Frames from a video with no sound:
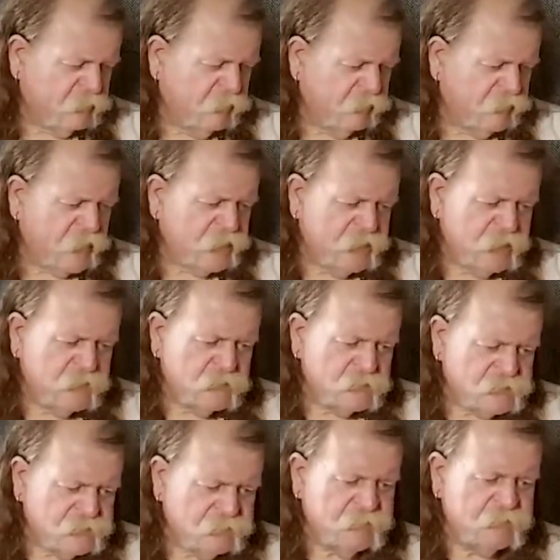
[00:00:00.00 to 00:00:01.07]
Viking called
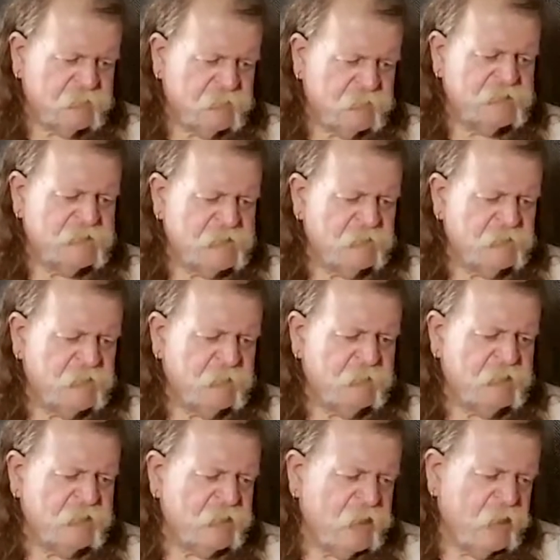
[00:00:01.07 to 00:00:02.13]
Sil Silky
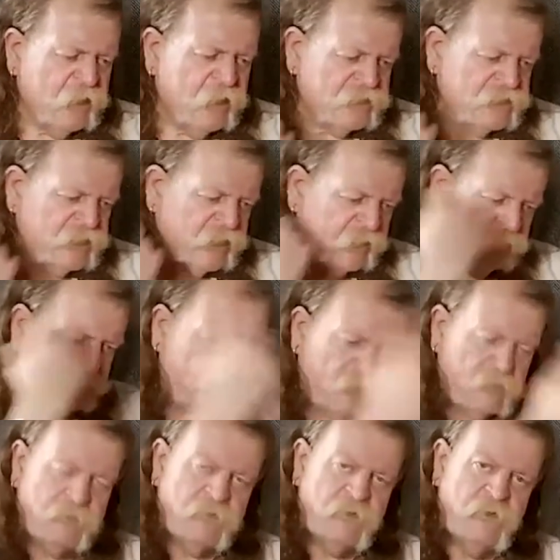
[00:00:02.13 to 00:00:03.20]
Beard teamed
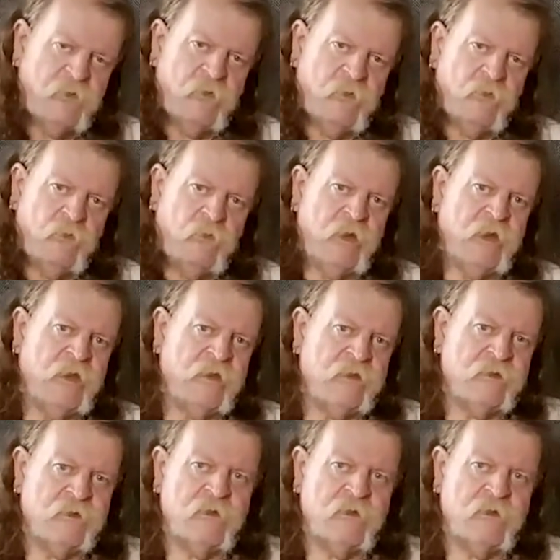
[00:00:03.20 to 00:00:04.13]
up with